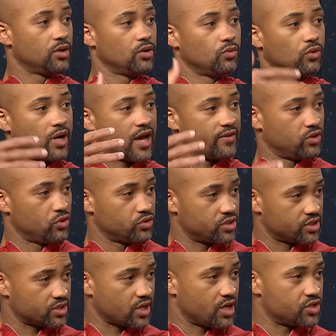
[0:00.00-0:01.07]
We'll have those
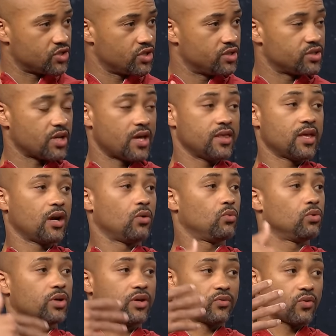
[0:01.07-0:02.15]
discussions, and then
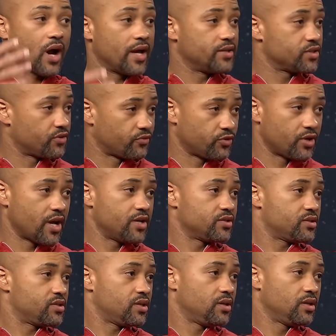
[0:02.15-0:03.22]
we'll get right into free
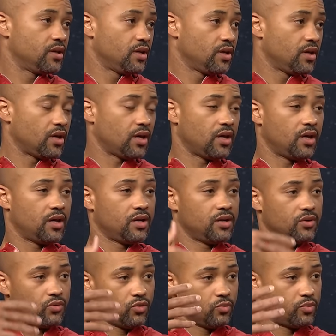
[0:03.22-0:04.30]
agency.
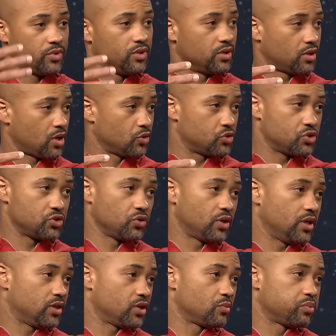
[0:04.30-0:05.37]
And we'll, the coaches will
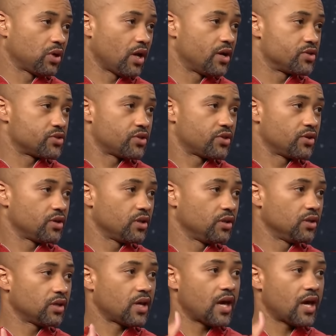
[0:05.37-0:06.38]
get their players that they're going to look